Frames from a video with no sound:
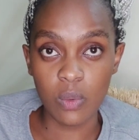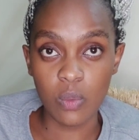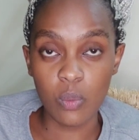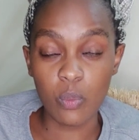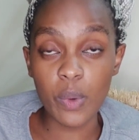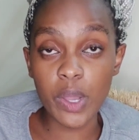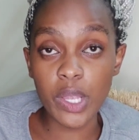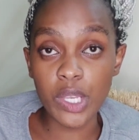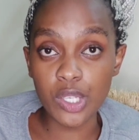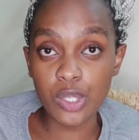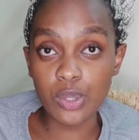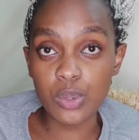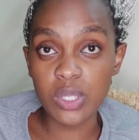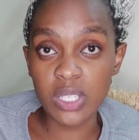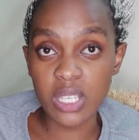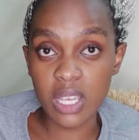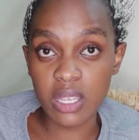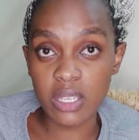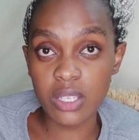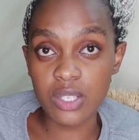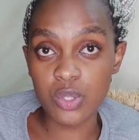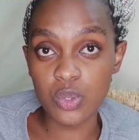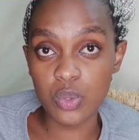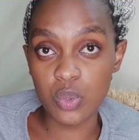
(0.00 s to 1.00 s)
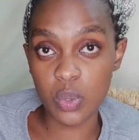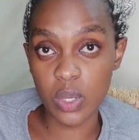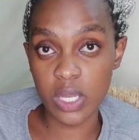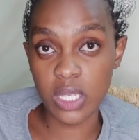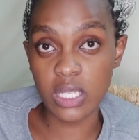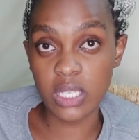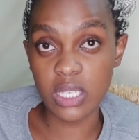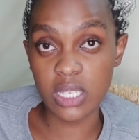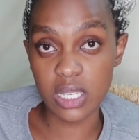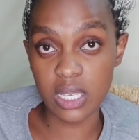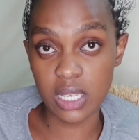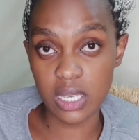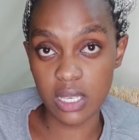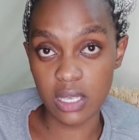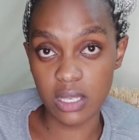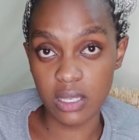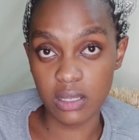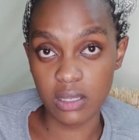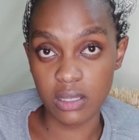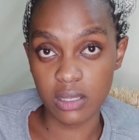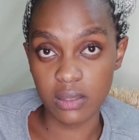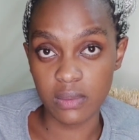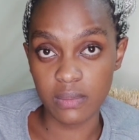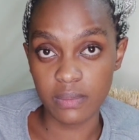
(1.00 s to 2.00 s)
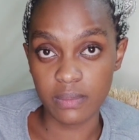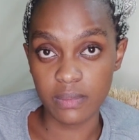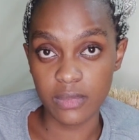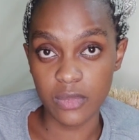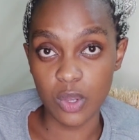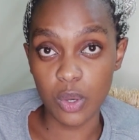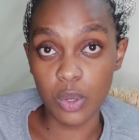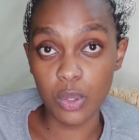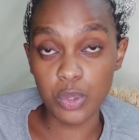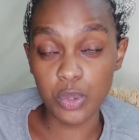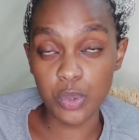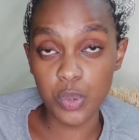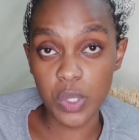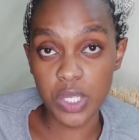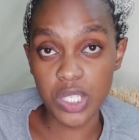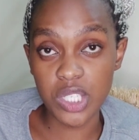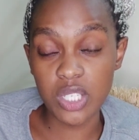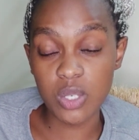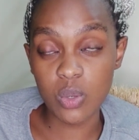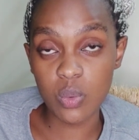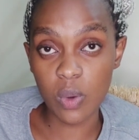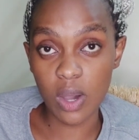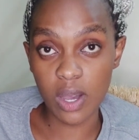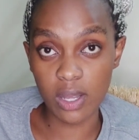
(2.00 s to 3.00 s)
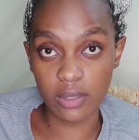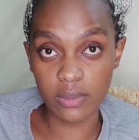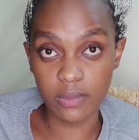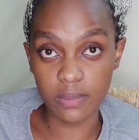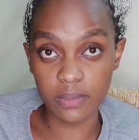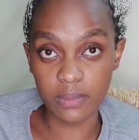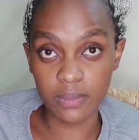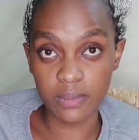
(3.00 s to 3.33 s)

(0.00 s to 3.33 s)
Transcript: when you turn 20 or 21